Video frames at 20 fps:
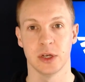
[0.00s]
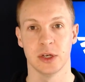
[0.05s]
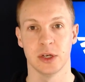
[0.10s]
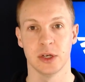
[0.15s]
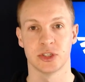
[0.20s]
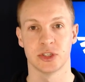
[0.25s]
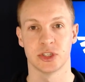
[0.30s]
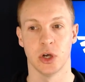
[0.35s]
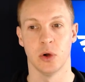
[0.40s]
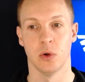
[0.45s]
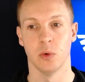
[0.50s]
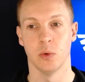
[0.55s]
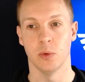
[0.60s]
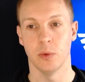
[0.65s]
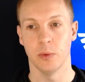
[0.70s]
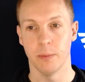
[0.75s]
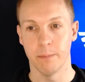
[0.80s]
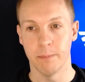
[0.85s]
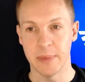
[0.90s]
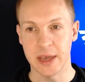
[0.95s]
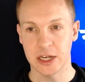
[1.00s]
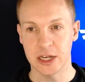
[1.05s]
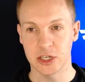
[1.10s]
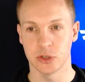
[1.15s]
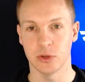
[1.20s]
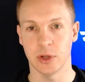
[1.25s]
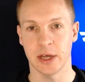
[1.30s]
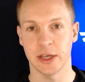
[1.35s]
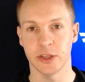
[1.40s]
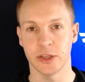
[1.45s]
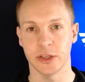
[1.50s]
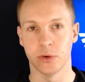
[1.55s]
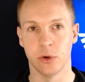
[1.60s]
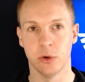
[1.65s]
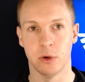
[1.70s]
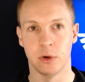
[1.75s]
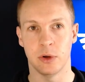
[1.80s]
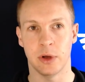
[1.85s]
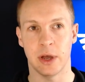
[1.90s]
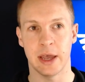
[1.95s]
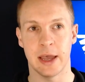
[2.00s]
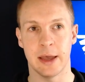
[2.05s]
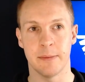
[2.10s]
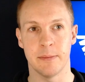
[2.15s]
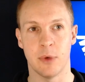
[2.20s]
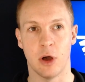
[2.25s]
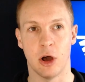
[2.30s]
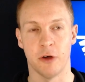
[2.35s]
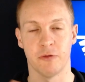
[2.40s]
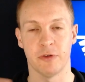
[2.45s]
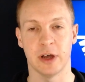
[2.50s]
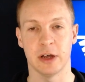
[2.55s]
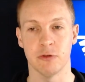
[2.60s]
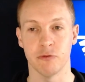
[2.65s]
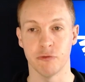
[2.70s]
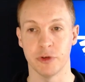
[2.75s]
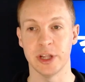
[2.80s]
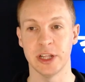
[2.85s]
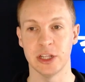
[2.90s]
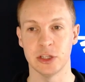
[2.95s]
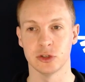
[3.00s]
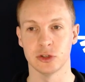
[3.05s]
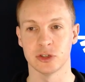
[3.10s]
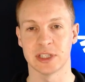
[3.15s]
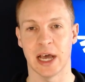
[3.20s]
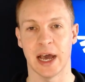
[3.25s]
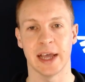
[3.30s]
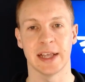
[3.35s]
So make sure that your offer really does that.